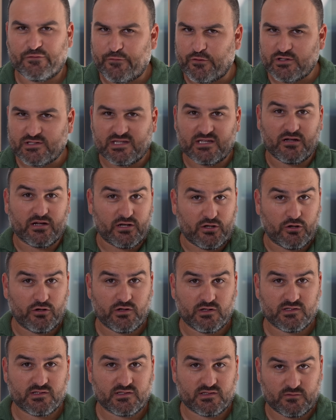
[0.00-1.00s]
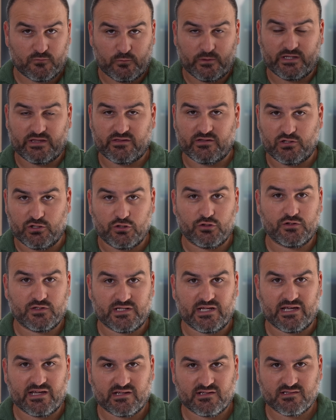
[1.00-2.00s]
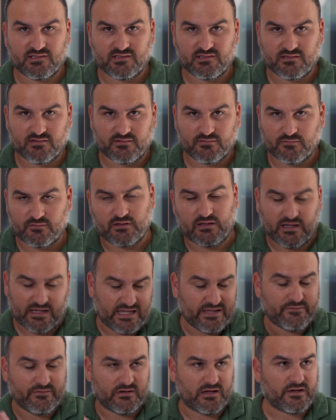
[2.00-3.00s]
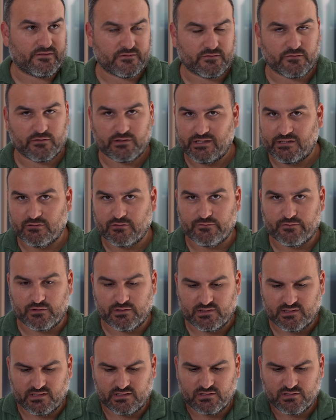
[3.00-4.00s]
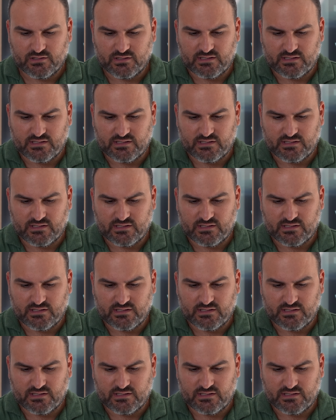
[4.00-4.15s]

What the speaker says: first thing I notice with New DeX, even after a year of usage,